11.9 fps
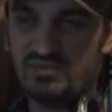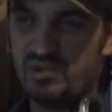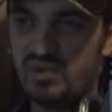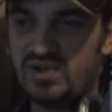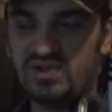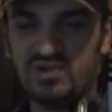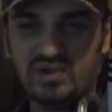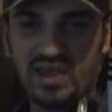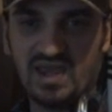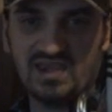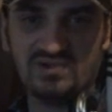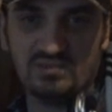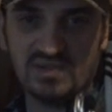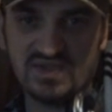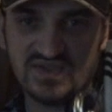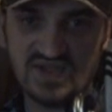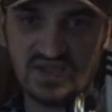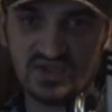as if Point Lookout
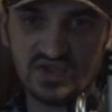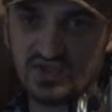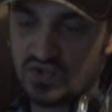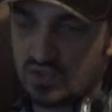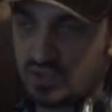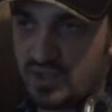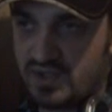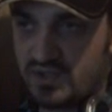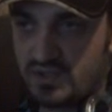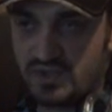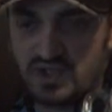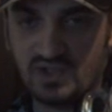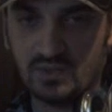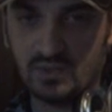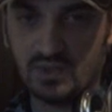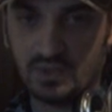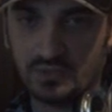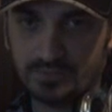hasn't been touched at all by the
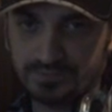nuclear